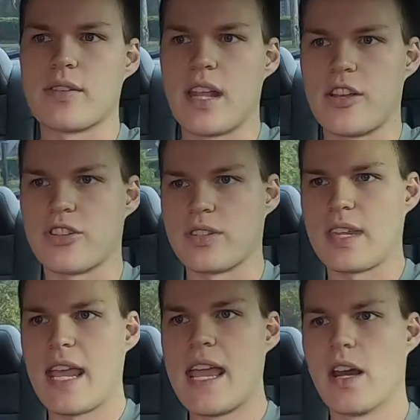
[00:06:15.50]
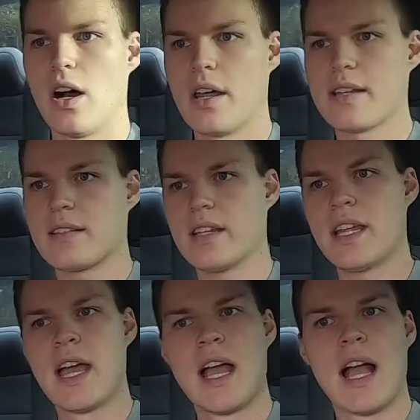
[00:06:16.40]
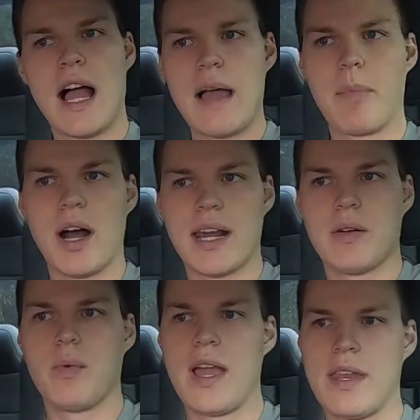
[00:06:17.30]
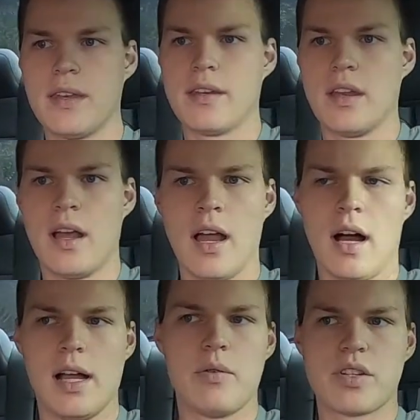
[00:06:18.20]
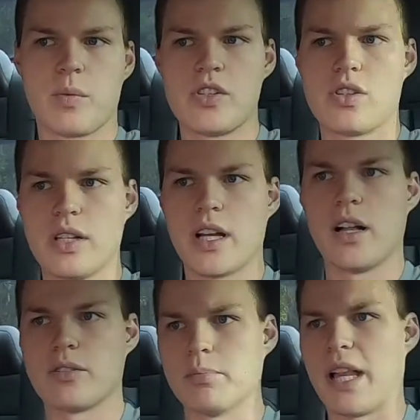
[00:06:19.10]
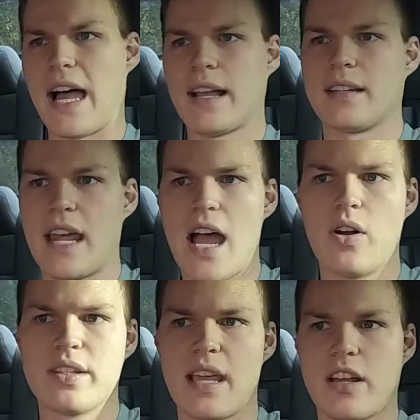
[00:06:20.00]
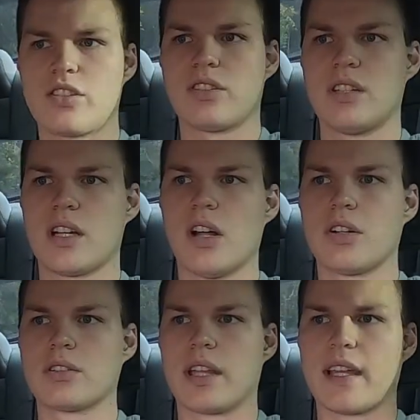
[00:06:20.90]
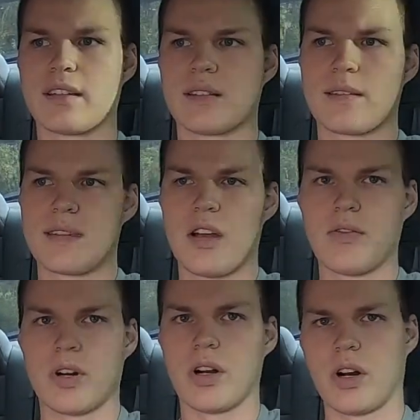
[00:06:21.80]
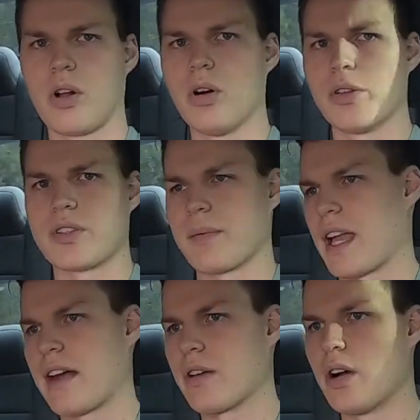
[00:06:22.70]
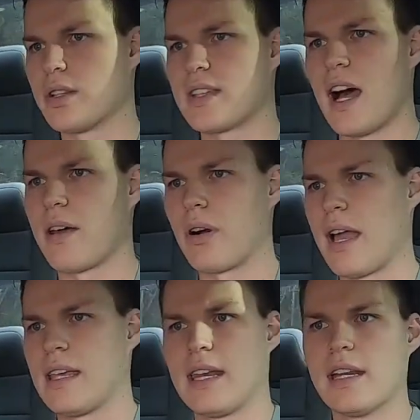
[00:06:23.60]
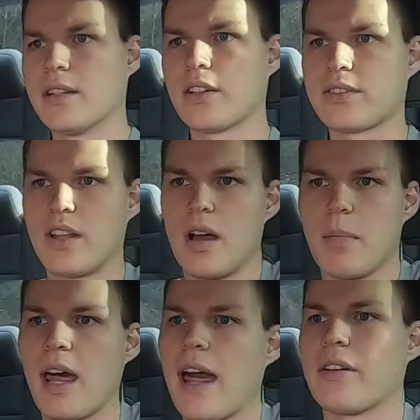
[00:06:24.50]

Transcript: stations. And honestly, I bought it when it was originally colored black. Now it's actually colored like silver or gold or something. I don't know, it's not right and it looks dumb, but